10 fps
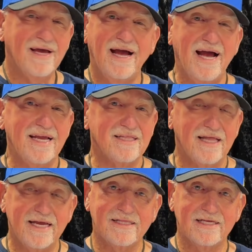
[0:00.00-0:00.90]
I
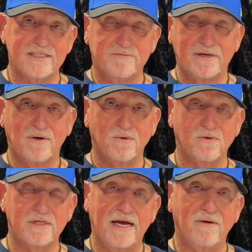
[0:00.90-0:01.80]
like that it's been
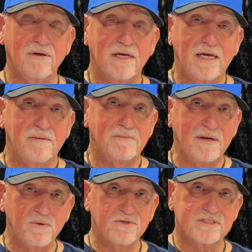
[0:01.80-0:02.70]
cold out. Me
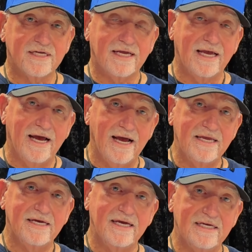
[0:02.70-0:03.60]
gusta que
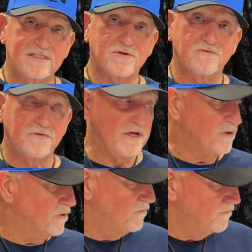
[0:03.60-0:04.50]
haya hecho frío.